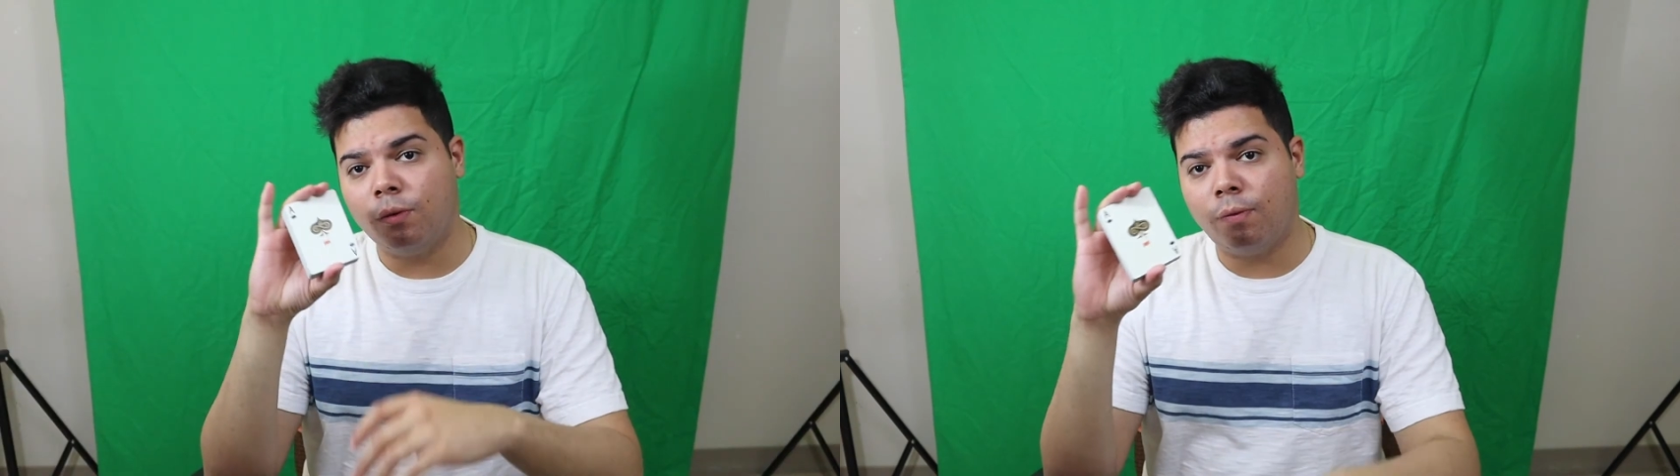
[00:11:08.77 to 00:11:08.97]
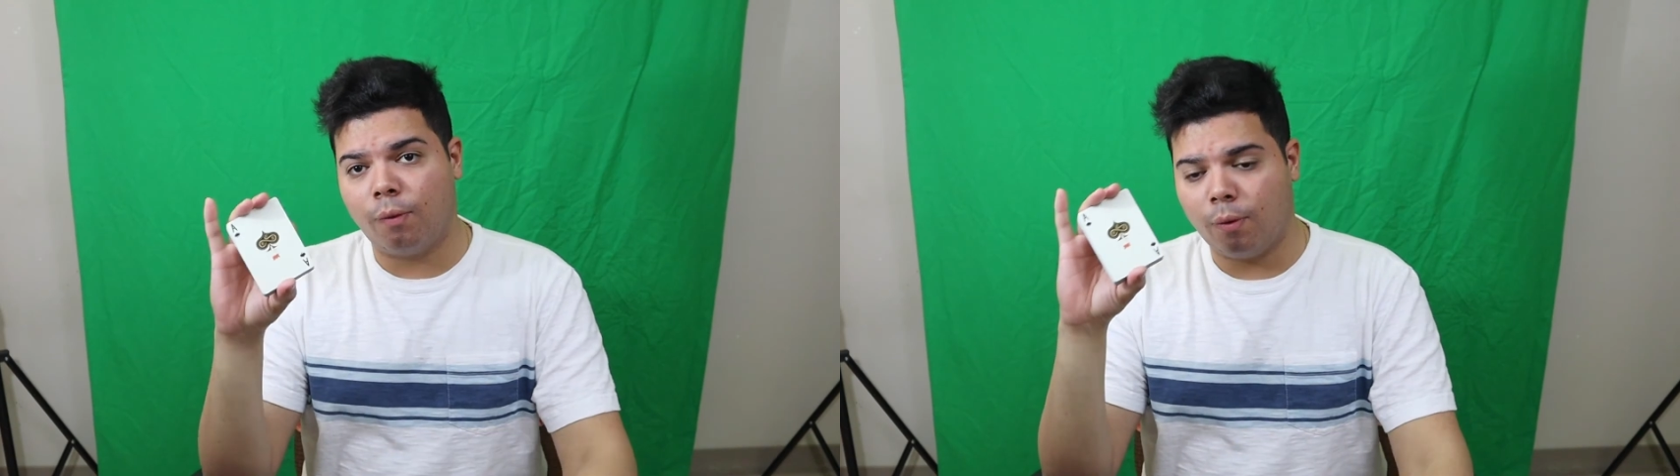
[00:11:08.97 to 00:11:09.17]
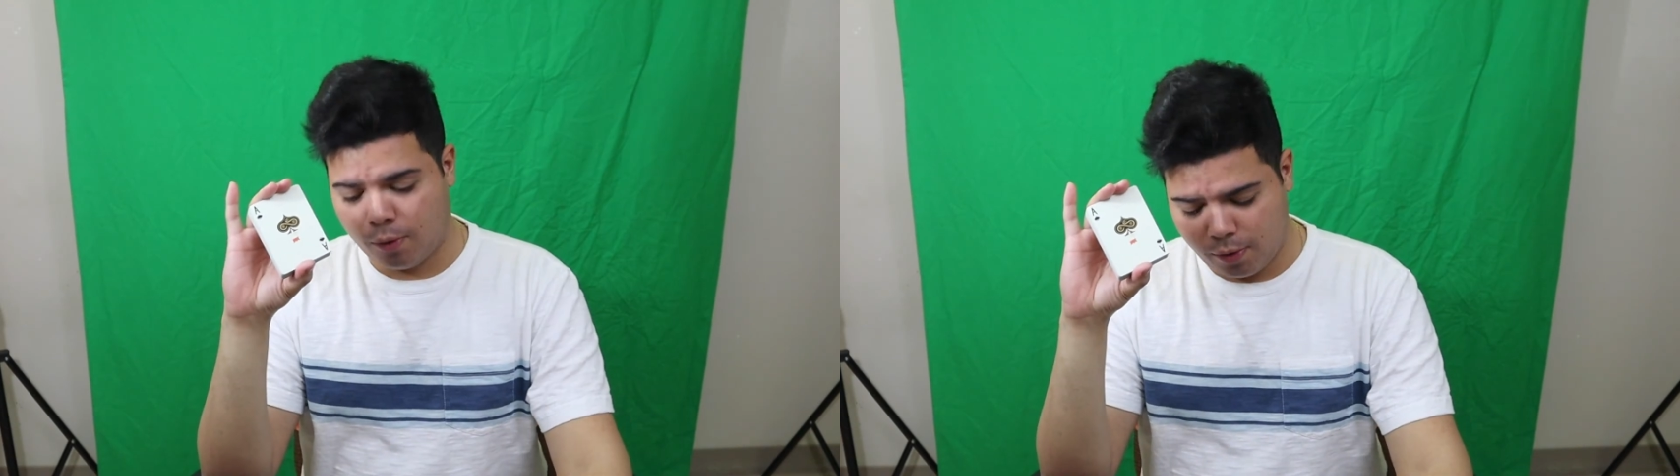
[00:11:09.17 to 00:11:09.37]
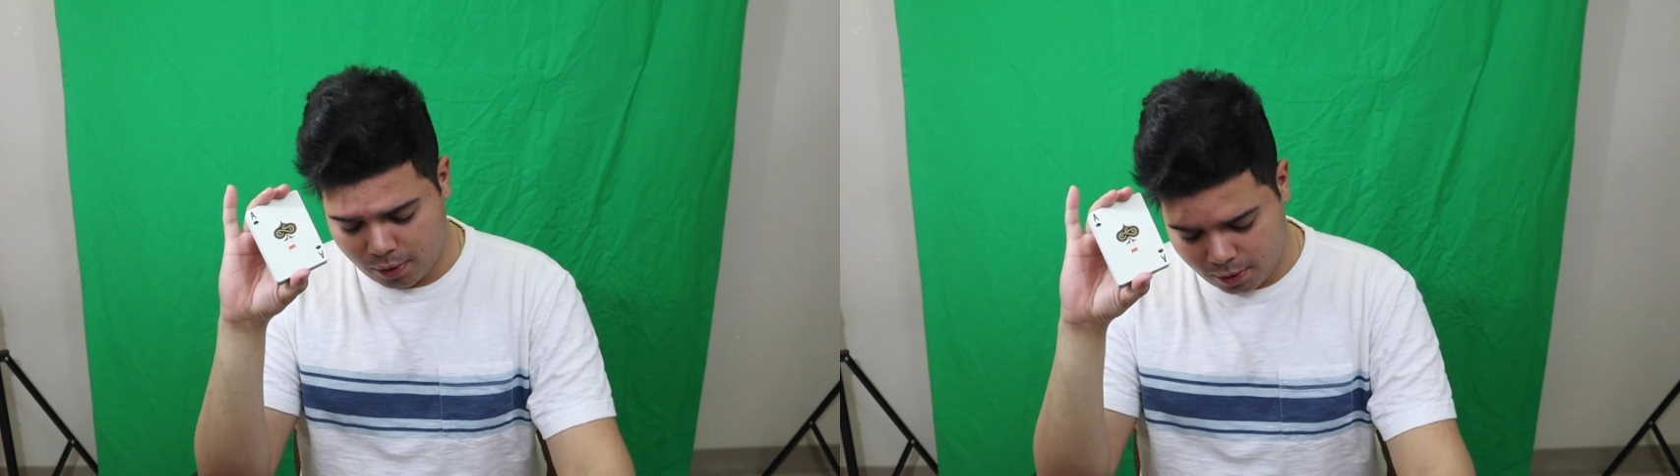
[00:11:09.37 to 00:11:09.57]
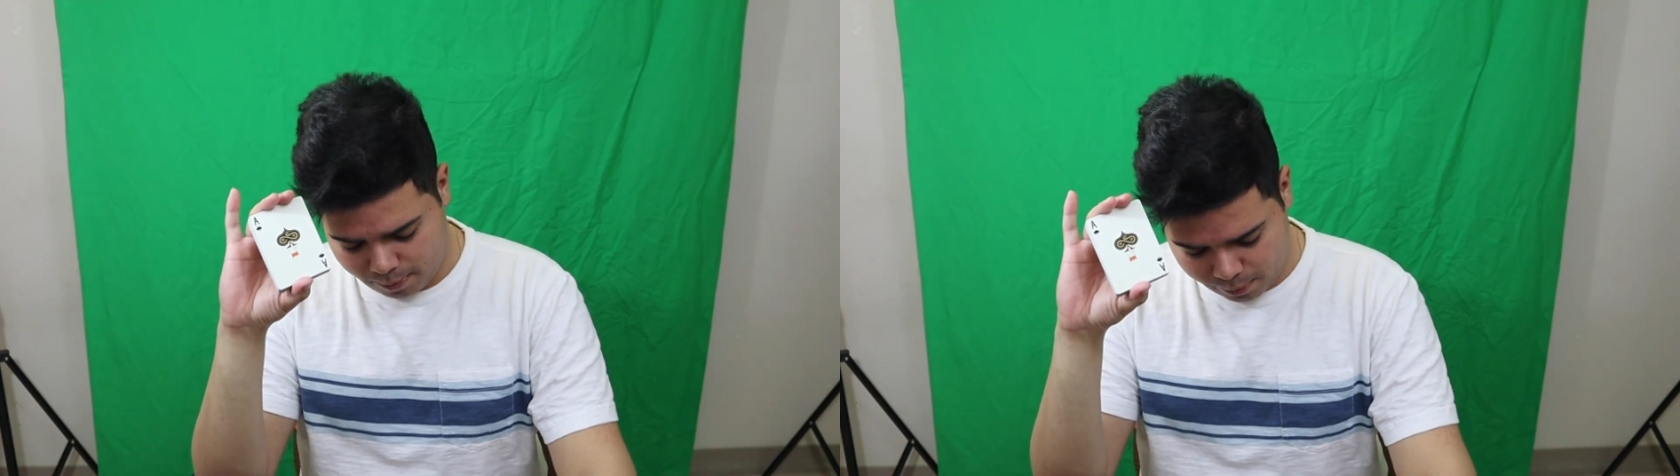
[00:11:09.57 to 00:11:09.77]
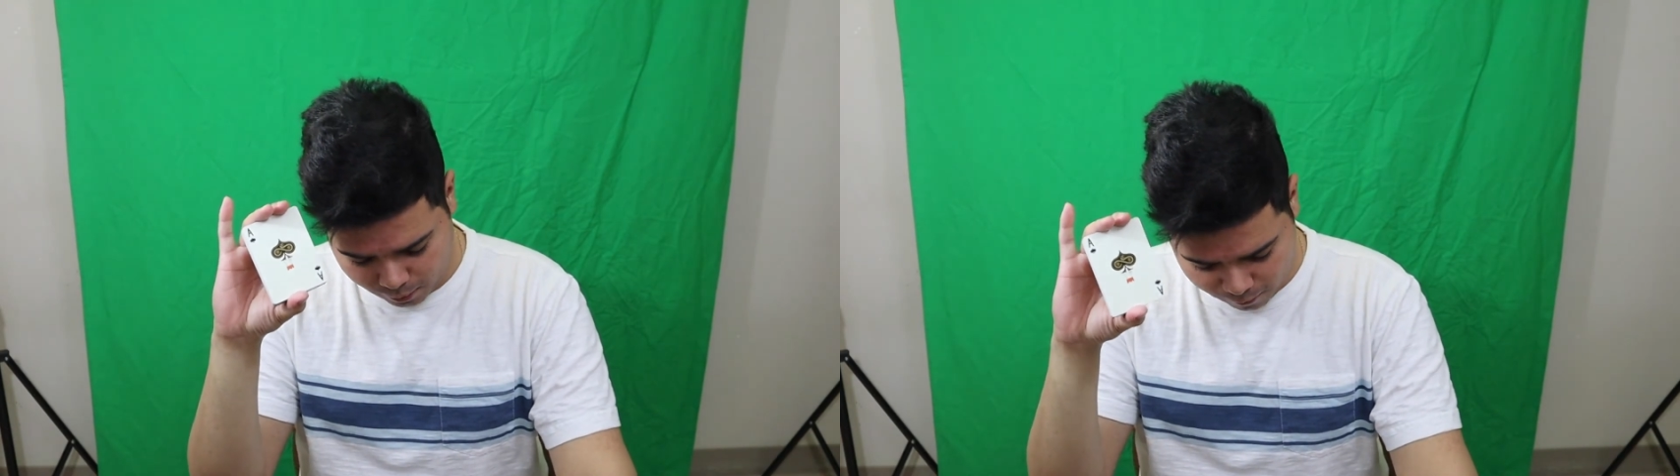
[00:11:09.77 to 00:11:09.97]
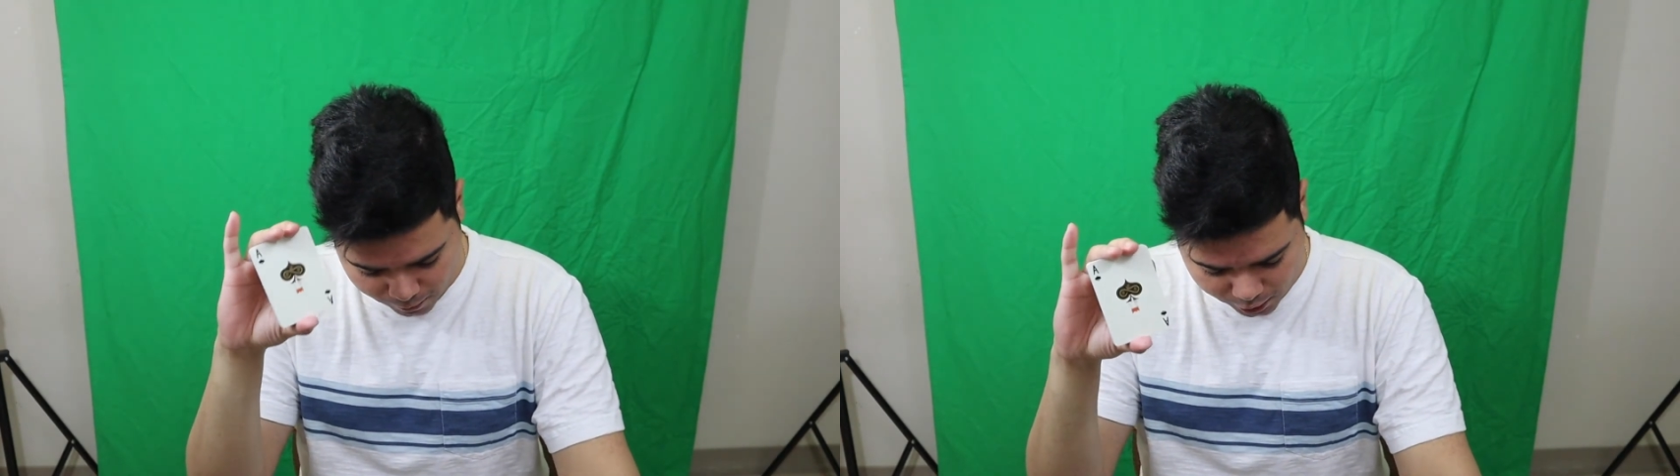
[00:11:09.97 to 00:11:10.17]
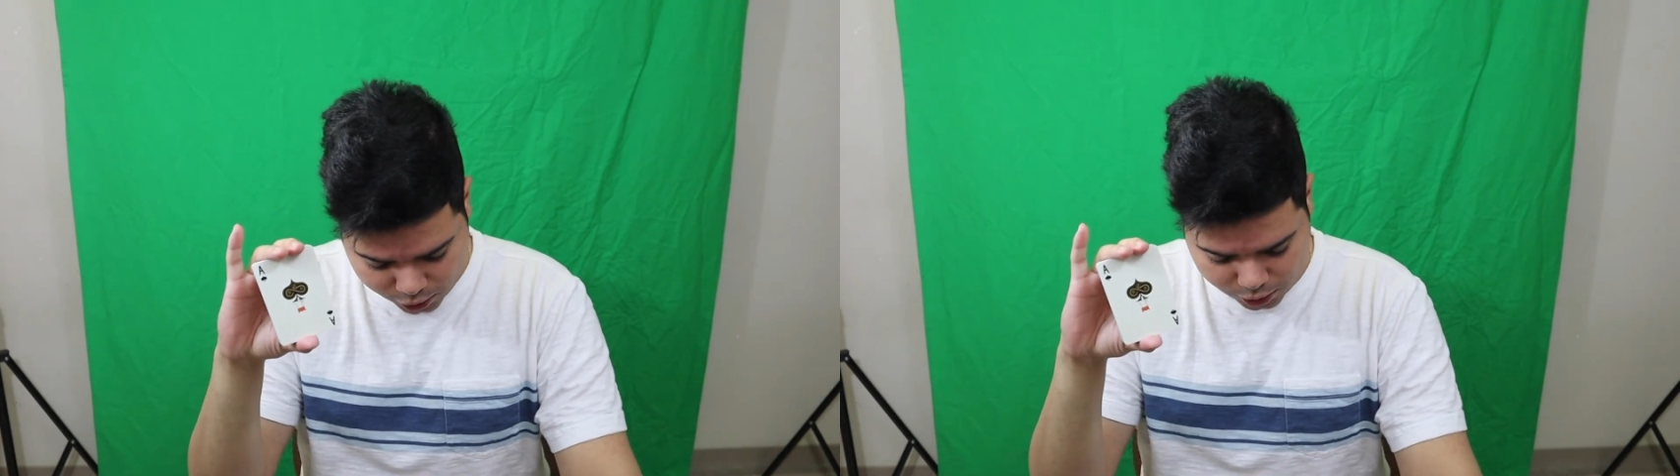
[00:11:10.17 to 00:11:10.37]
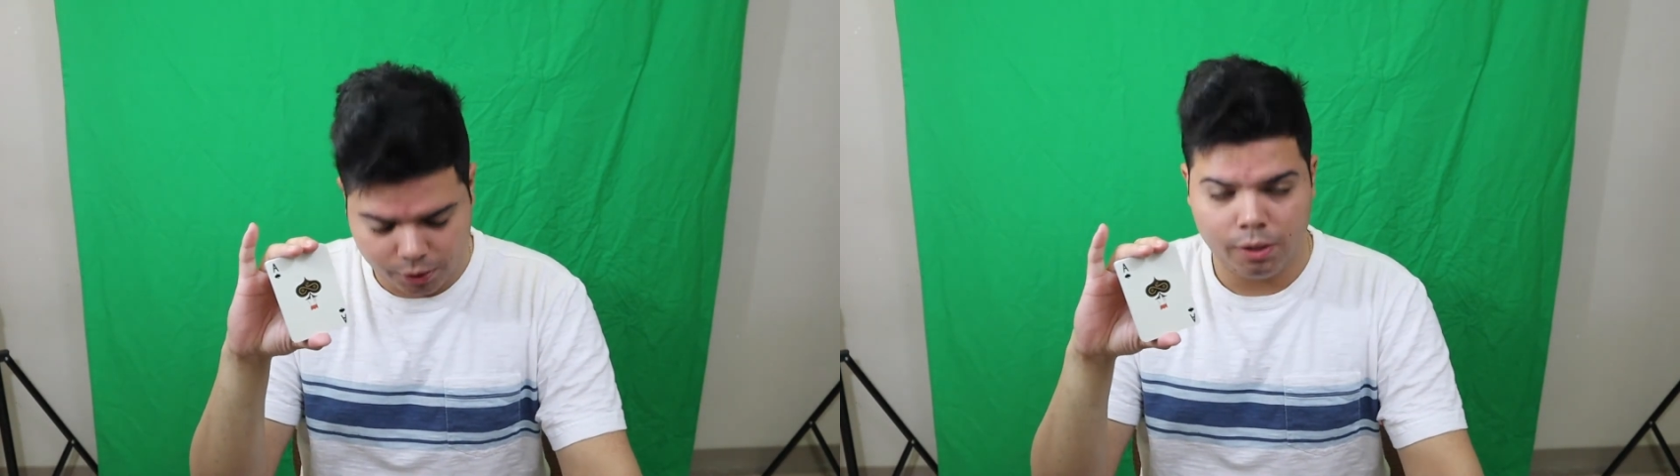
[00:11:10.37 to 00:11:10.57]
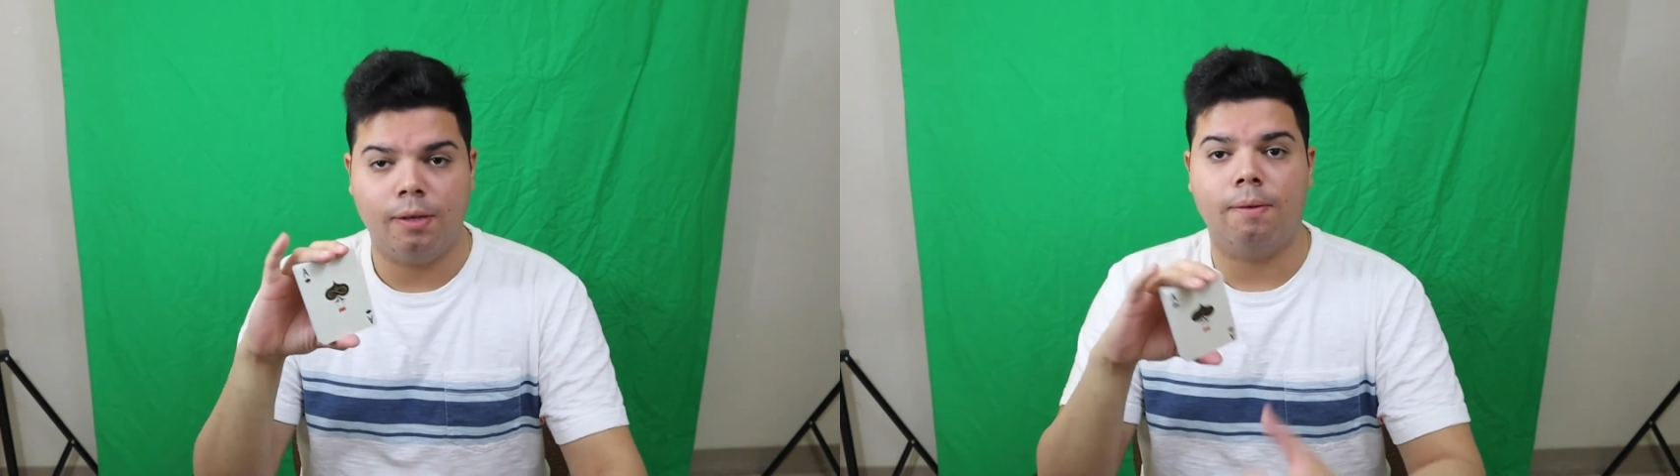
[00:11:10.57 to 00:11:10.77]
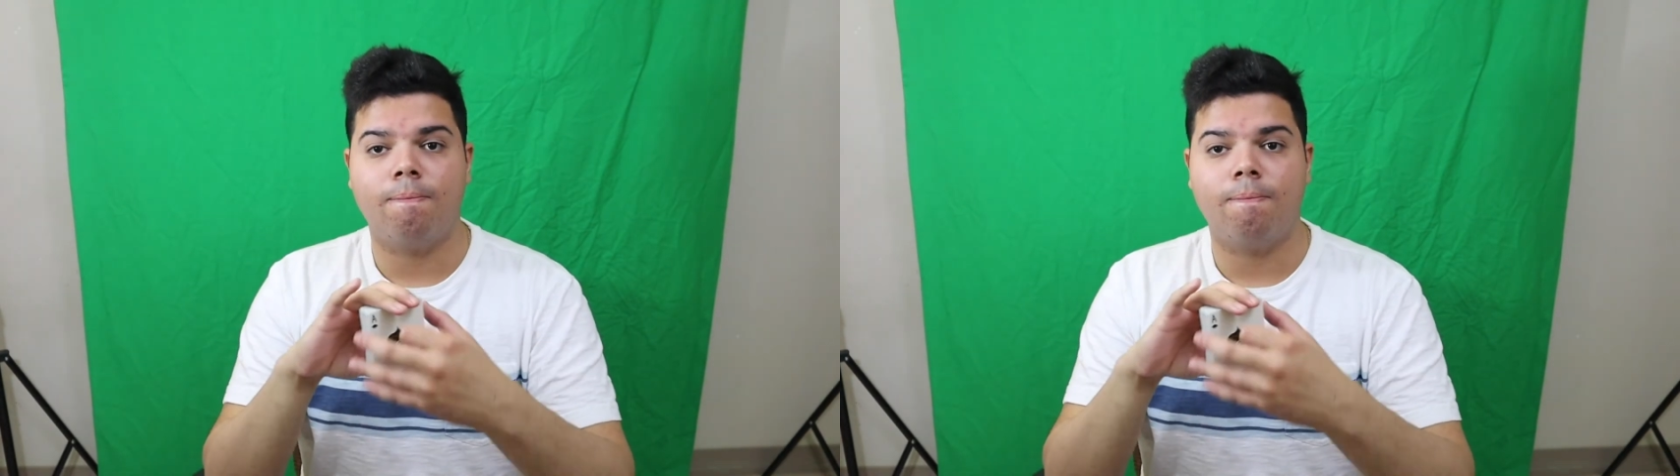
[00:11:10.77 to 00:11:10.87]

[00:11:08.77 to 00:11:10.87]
for the Provision.